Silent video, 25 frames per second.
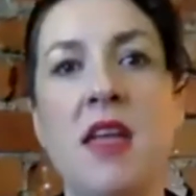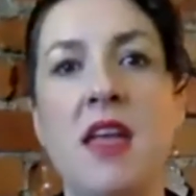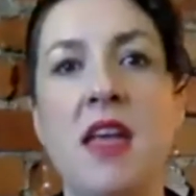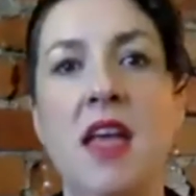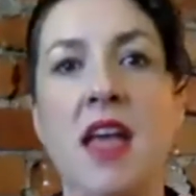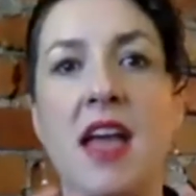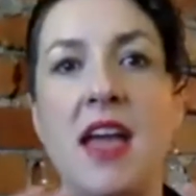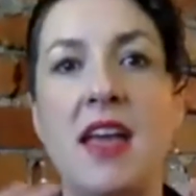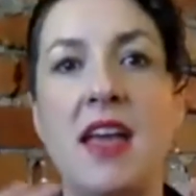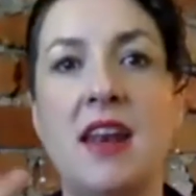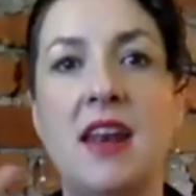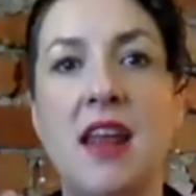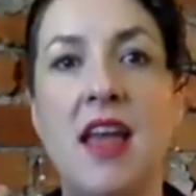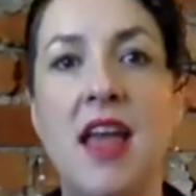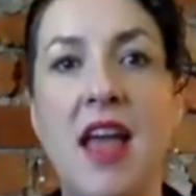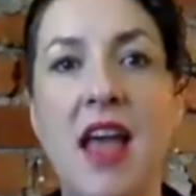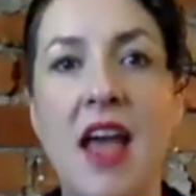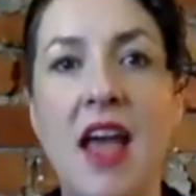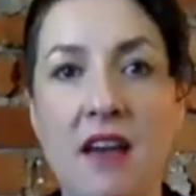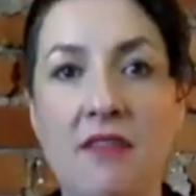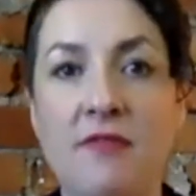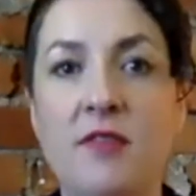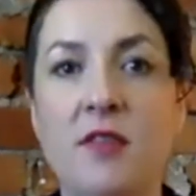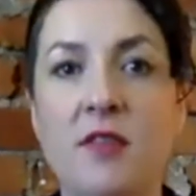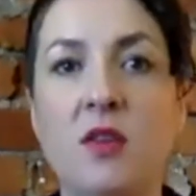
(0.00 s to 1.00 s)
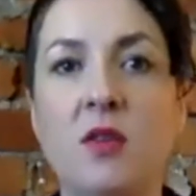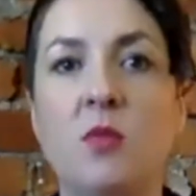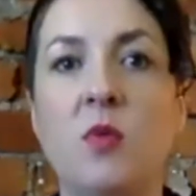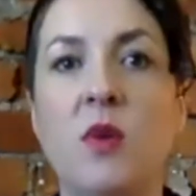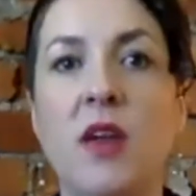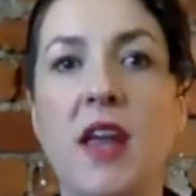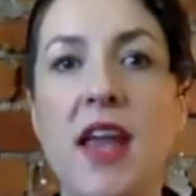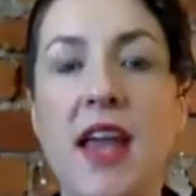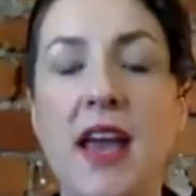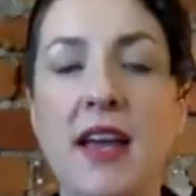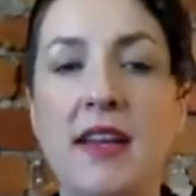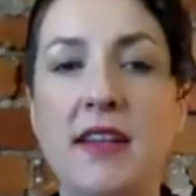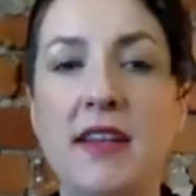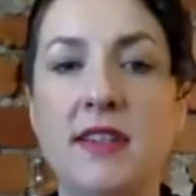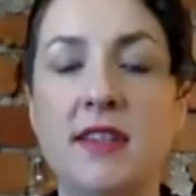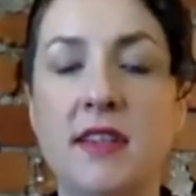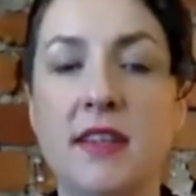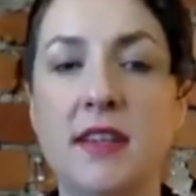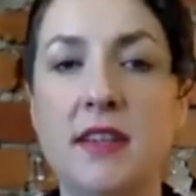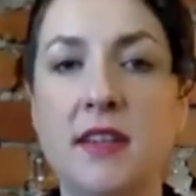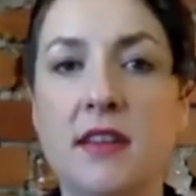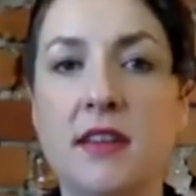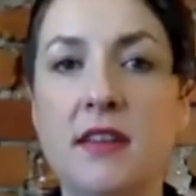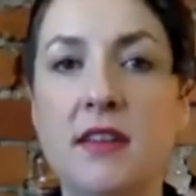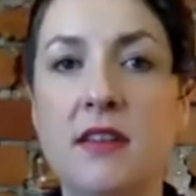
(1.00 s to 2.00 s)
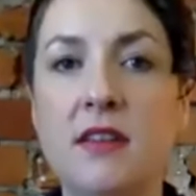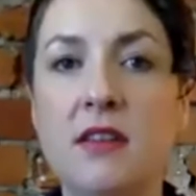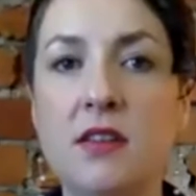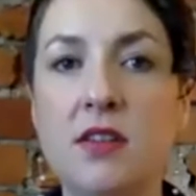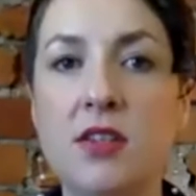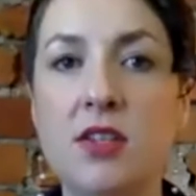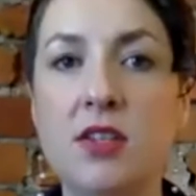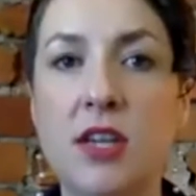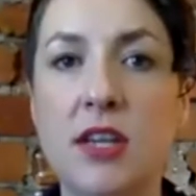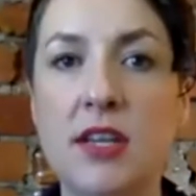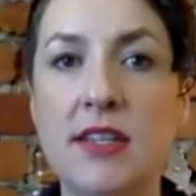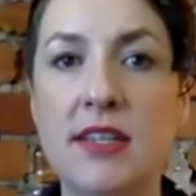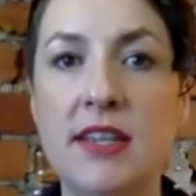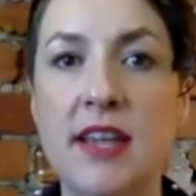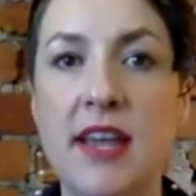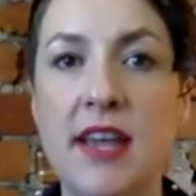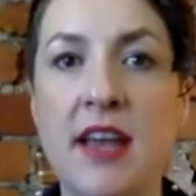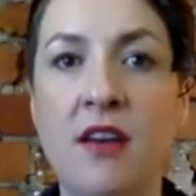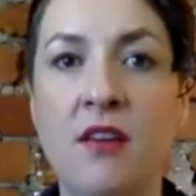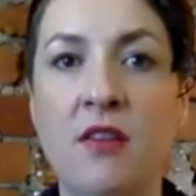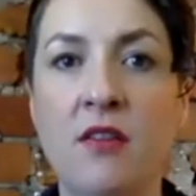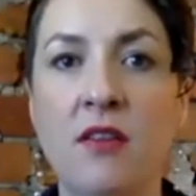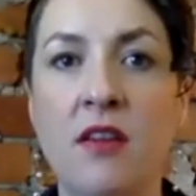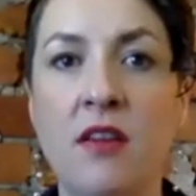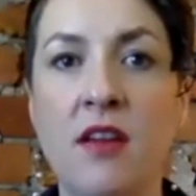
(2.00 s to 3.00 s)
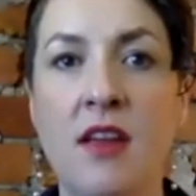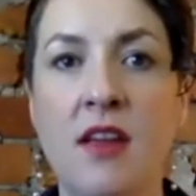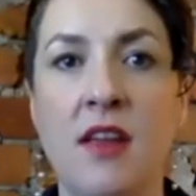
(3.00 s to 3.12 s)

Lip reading: And after we had to shut down,